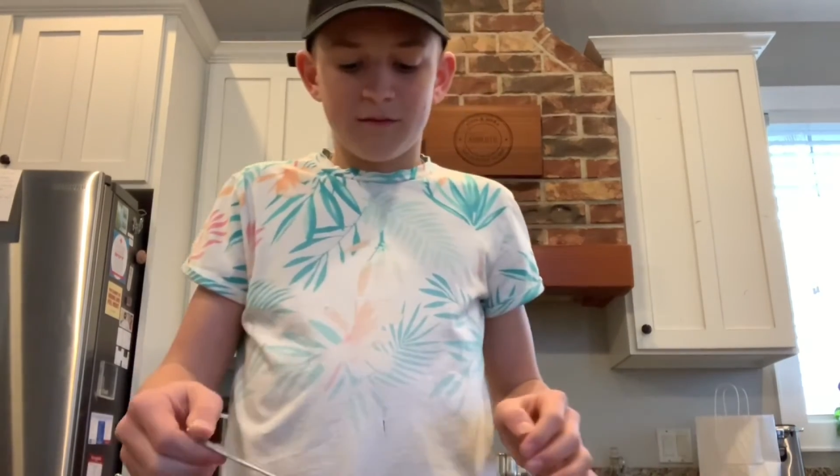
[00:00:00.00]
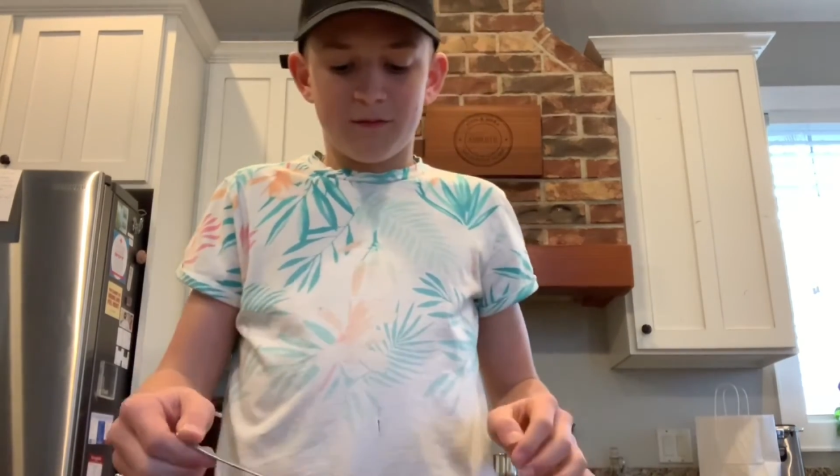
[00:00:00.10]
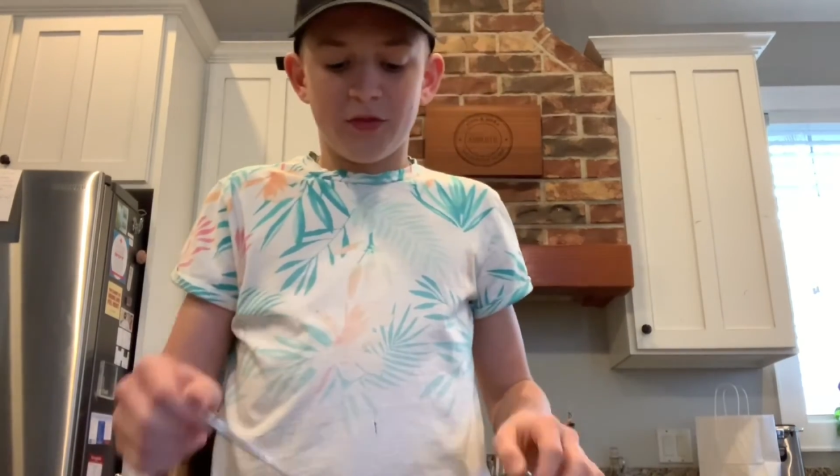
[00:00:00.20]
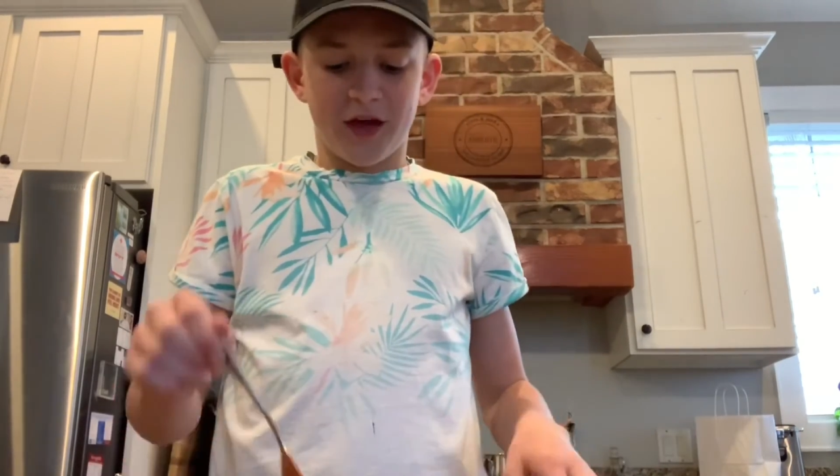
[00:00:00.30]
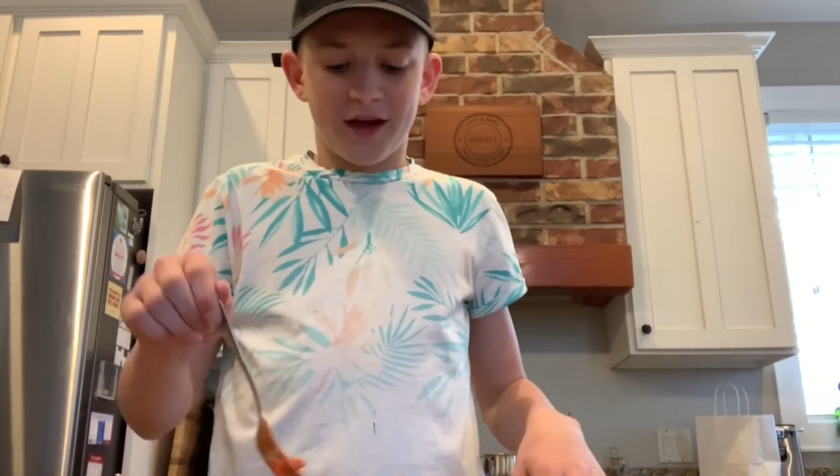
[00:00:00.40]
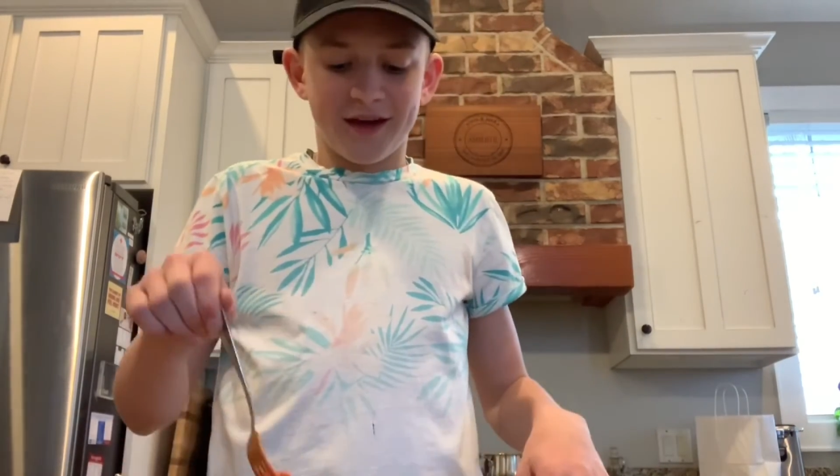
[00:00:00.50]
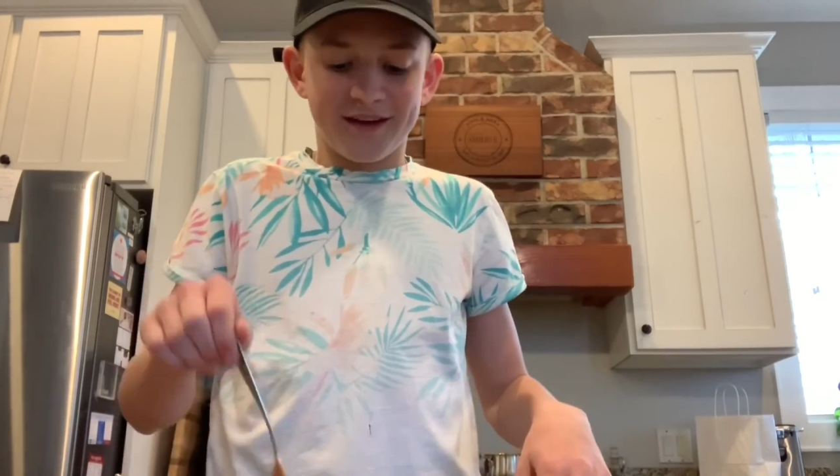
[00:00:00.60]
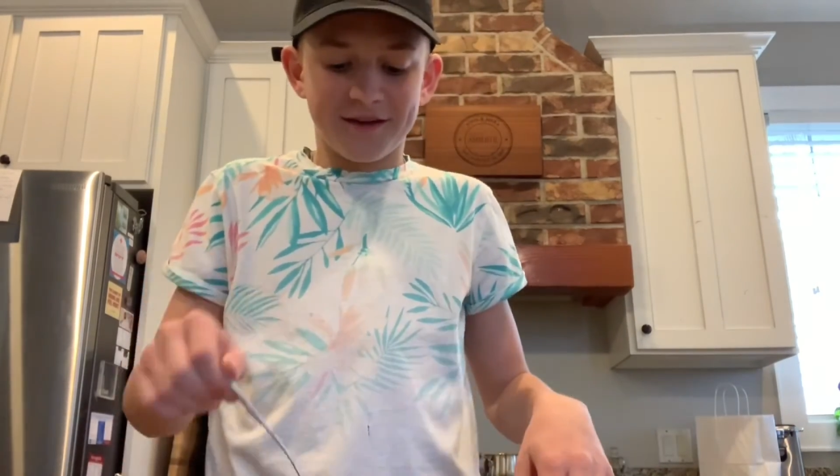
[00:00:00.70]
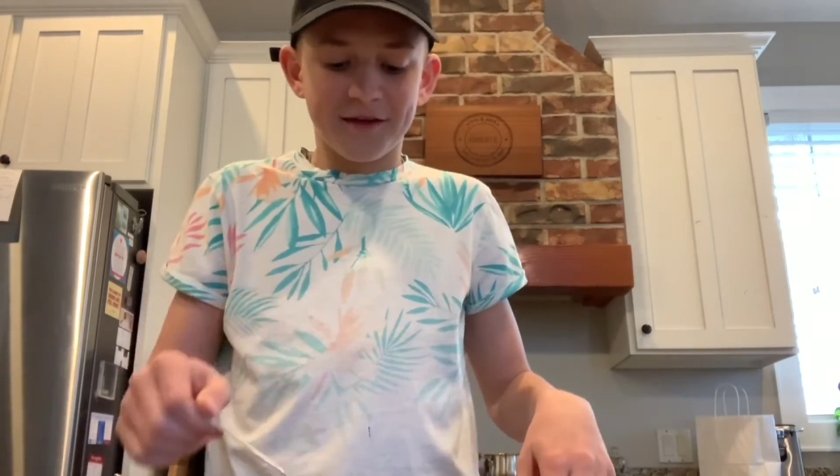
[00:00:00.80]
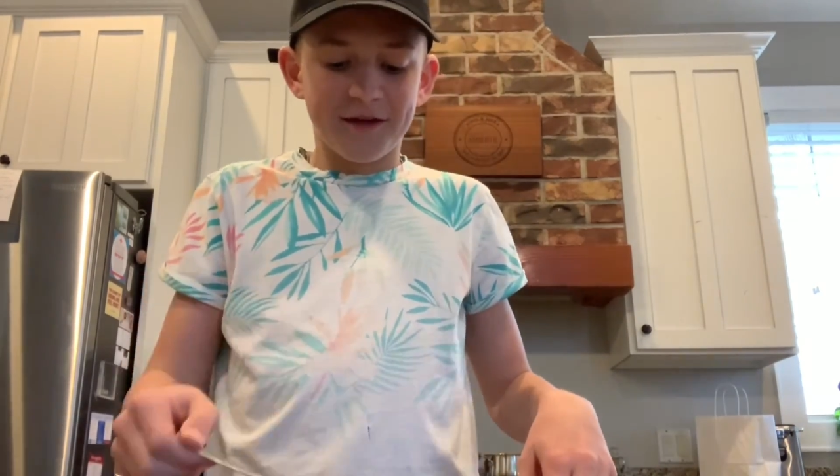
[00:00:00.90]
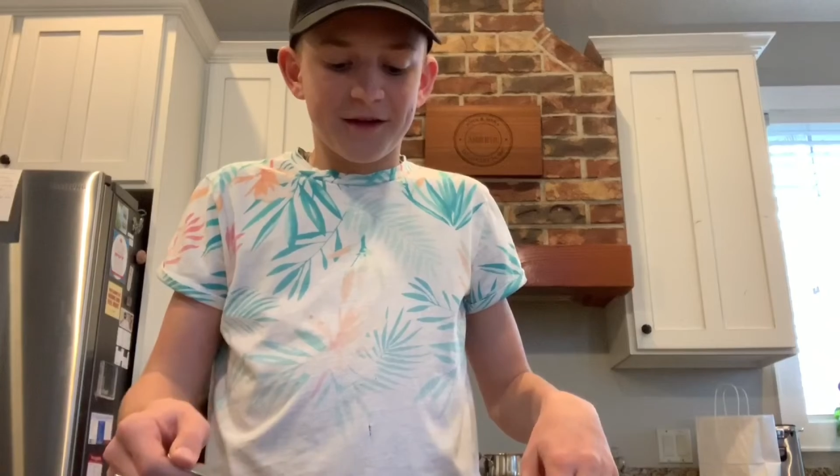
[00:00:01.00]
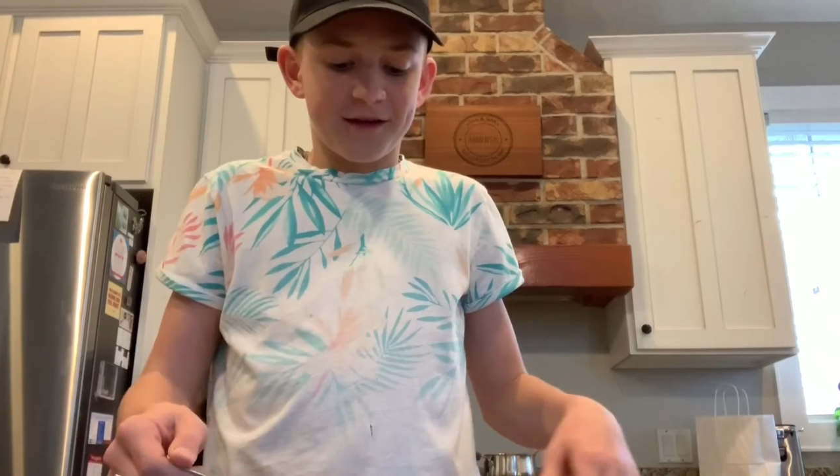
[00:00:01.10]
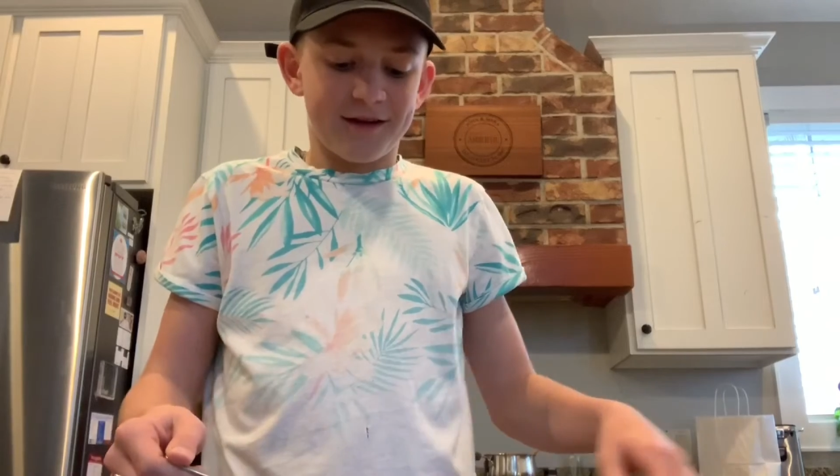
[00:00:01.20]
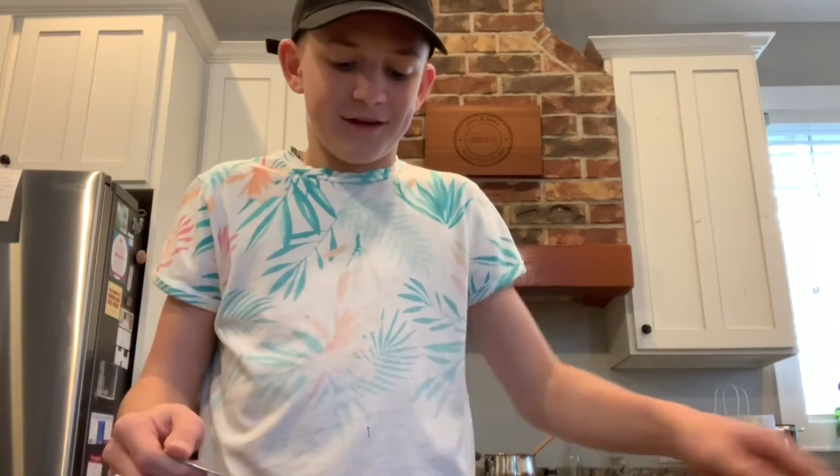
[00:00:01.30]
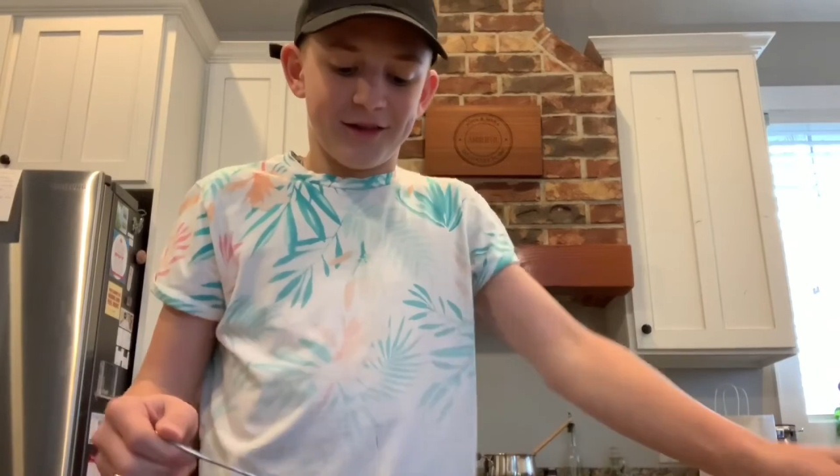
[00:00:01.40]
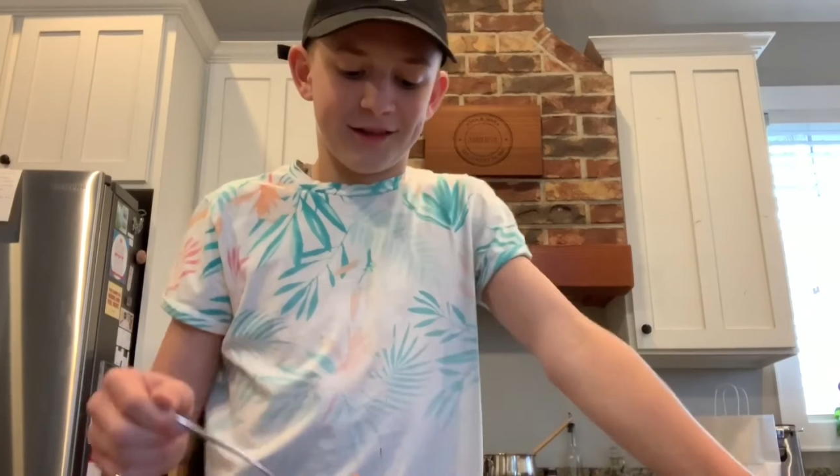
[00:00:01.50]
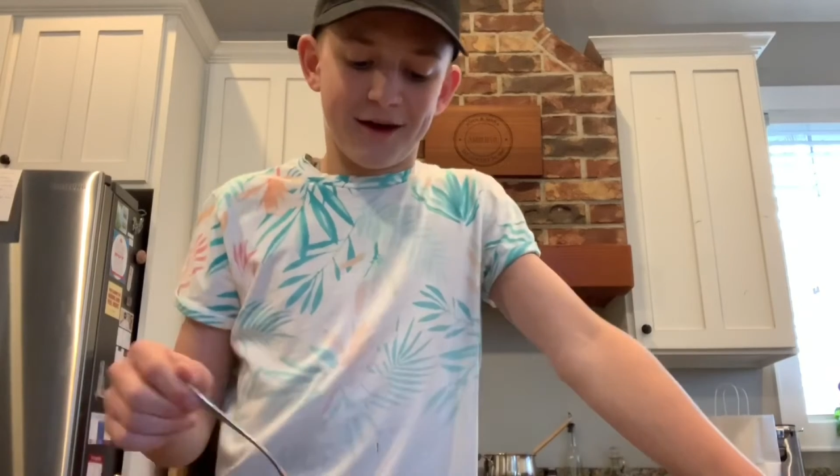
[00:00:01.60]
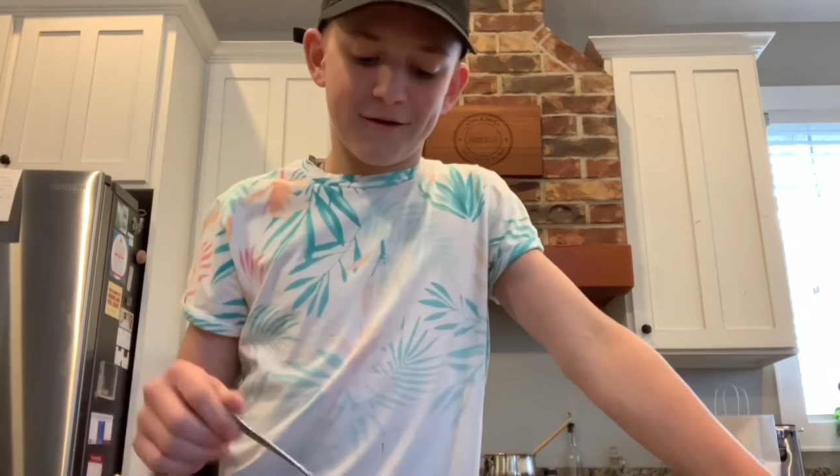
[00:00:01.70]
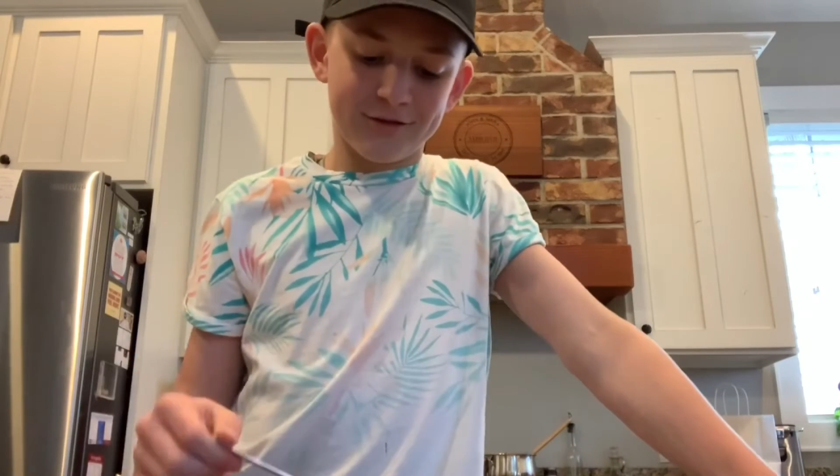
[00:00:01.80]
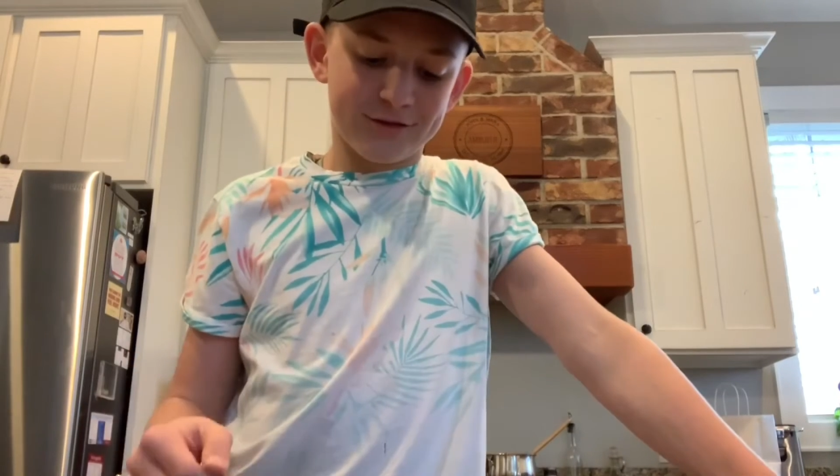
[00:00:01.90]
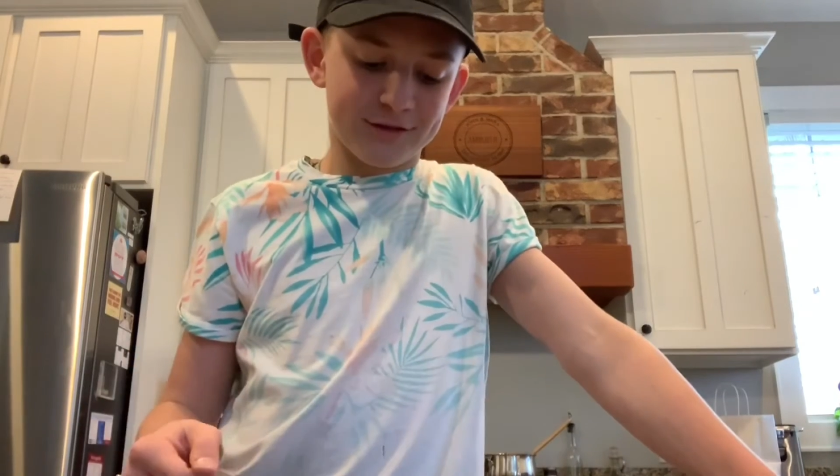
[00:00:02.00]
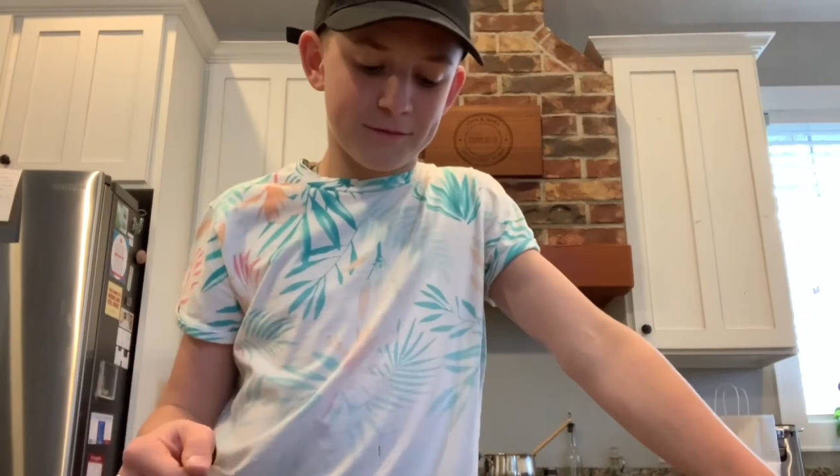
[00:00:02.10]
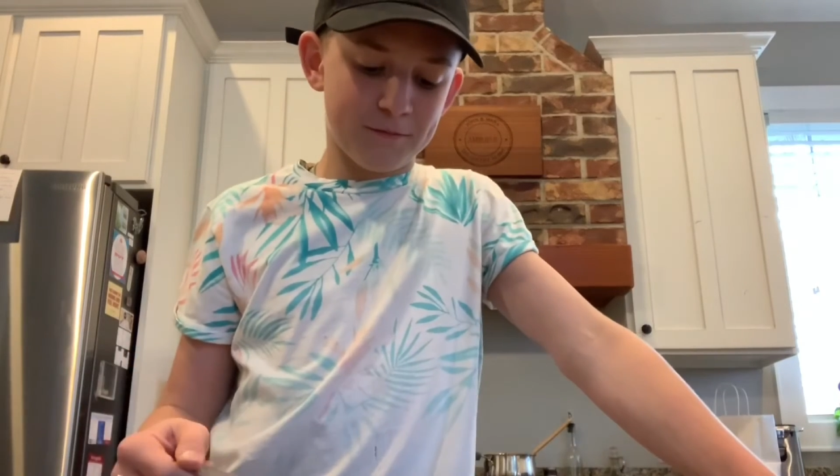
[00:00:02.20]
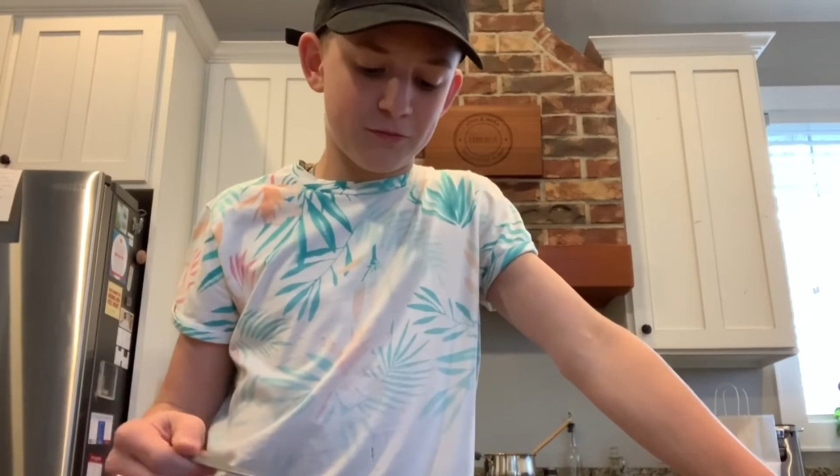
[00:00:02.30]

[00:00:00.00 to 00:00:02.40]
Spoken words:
that loves